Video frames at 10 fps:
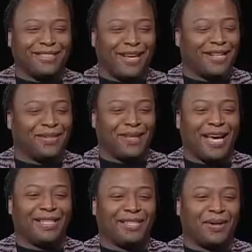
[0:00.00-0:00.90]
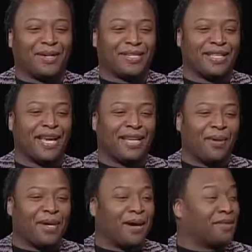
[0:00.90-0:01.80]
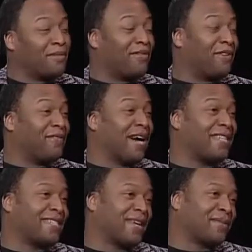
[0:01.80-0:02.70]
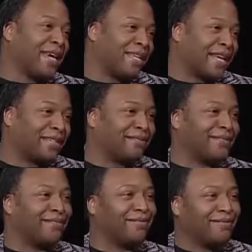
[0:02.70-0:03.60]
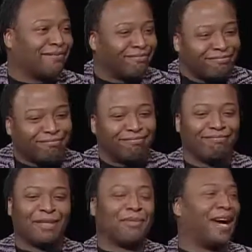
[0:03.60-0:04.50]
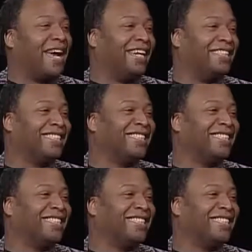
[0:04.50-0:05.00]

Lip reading: I got to do that, because they would come to me for advice because I was kind of like the brain,